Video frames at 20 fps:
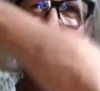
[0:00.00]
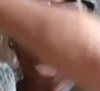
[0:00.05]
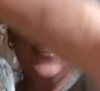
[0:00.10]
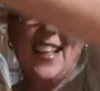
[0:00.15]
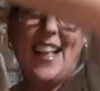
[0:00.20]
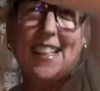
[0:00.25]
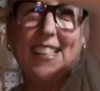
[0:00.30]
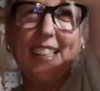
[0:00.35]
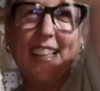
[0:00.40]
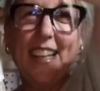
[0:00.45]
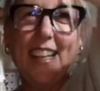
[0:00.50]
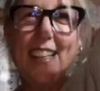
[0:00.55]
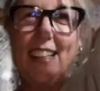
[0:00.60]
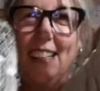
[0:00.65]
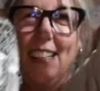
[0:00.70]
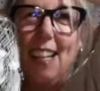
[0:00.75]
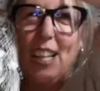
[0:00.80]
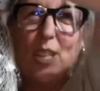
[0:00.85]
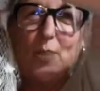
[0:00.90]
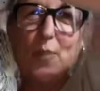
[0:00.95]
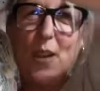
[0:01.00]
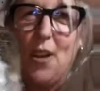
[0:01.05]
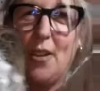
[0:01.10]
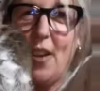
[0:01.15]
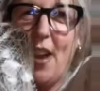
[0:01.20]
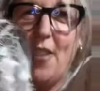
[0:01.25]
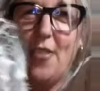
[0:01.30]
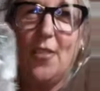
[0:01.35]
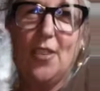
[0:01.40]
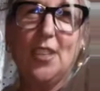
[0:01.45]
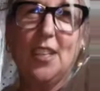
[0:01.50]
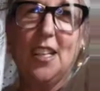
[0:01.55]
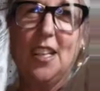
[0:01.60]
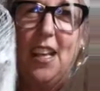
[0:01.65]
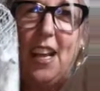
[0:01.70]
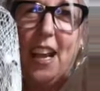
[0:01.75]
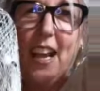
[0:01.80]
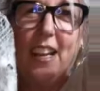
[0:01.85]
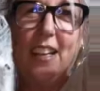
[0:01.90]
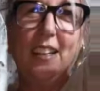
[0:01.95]
That's it. That's my craft for
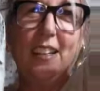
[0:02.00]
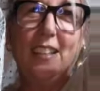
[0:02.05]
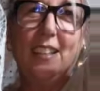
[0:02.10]
tonight.